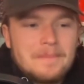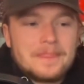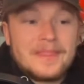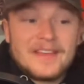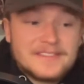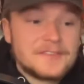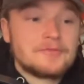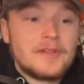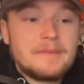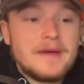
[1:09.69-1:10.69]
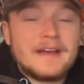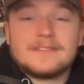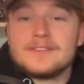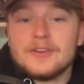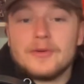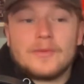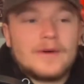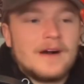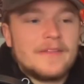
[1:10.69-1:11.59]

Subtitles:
This is really bad too.